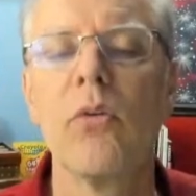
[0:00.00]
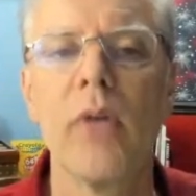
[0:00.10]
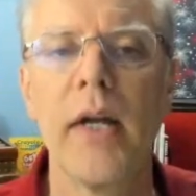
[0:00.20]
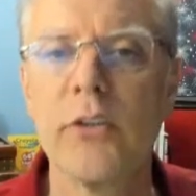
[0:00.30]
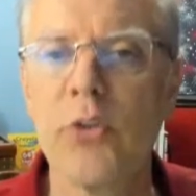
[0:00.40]

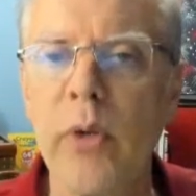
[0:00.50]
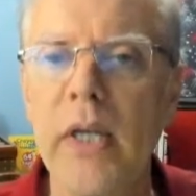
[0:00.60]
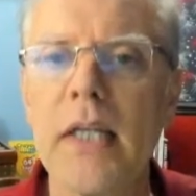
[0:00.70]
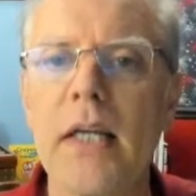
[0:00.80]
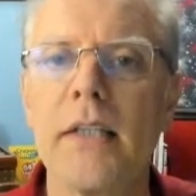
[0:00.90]
and
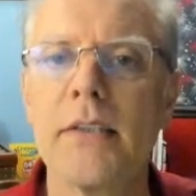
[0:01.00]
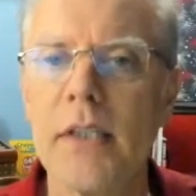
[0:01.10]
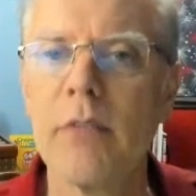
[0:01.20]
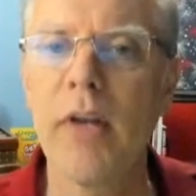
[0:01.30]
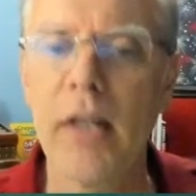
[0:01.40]
tweak and see
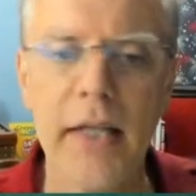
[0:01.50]
if I like